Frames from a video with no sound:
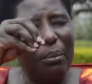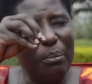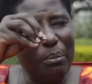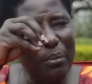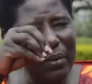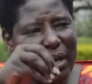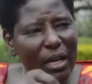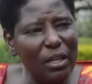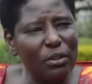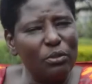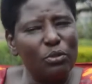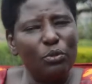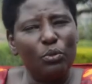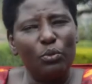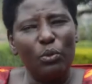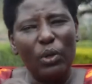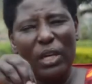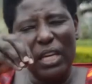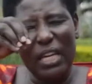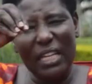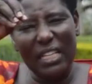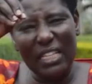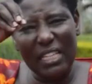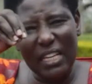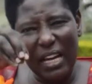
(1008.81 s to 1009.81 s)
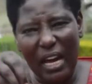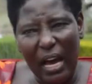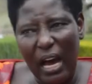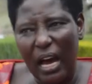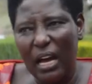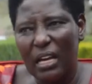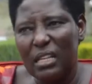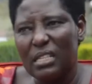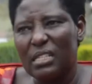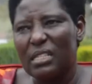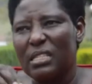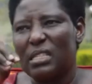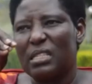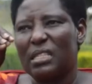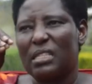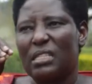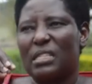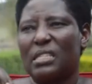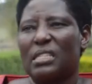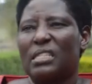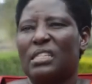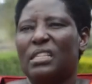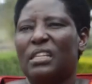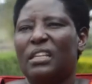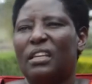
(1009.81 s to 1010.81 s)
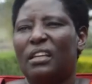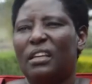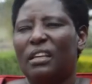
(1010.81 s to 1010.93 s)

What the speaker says: meant to enhance